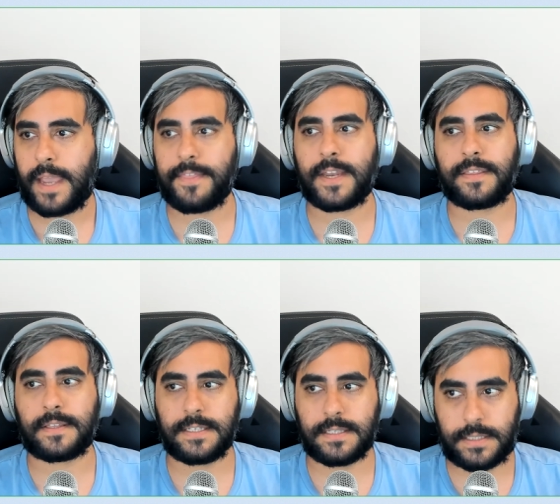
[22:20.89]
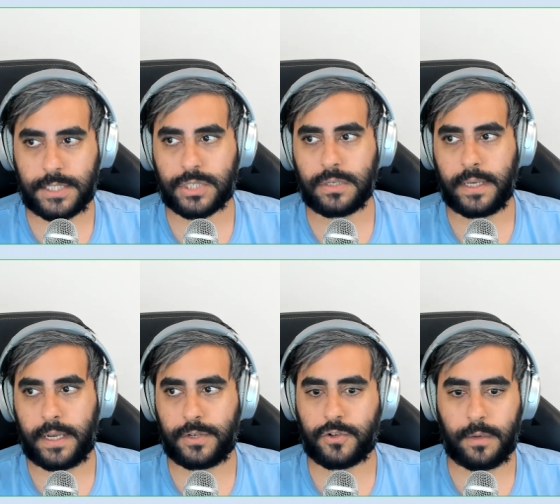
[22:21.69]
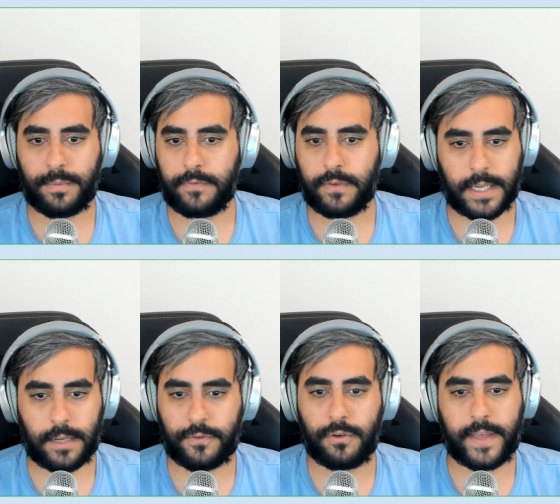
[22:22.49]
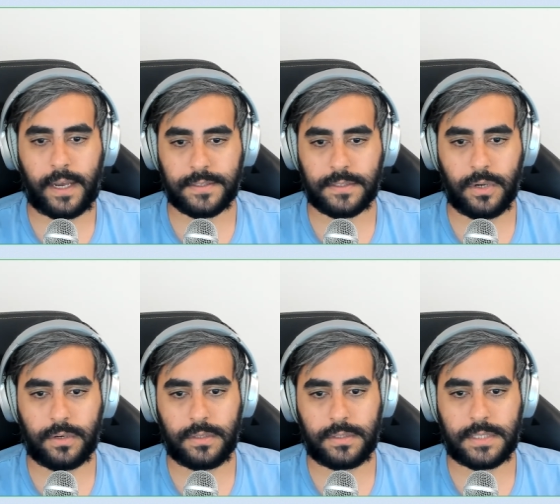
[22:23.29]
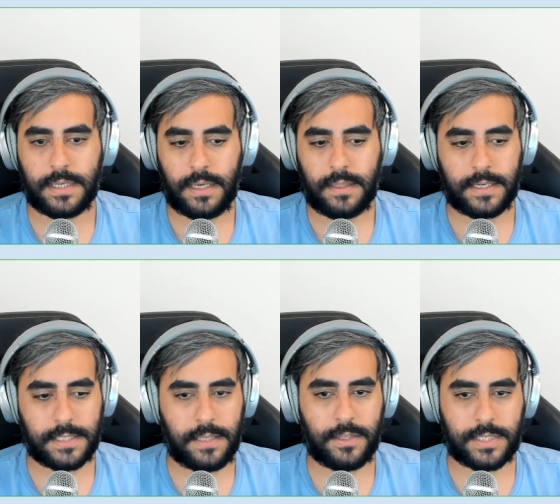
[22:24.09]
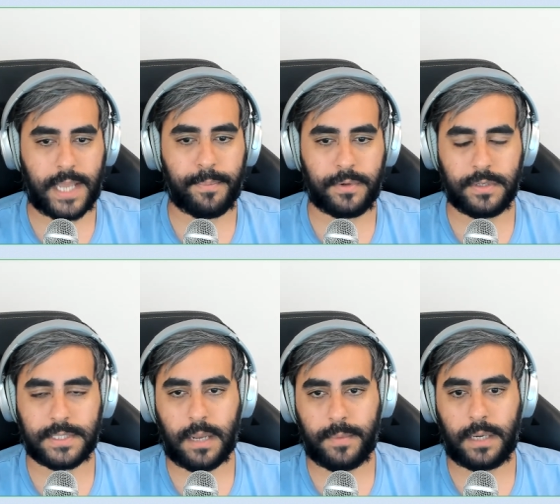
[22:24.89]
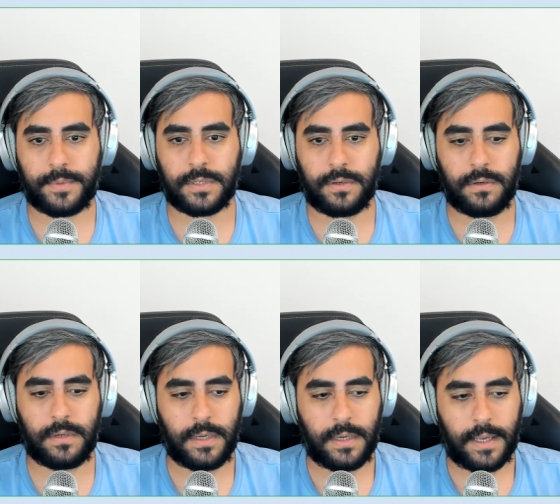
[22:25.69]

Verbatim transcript: and then i think there's an additional airdrop of uh, like a few thousand tokens that has either just happened or is coming up soon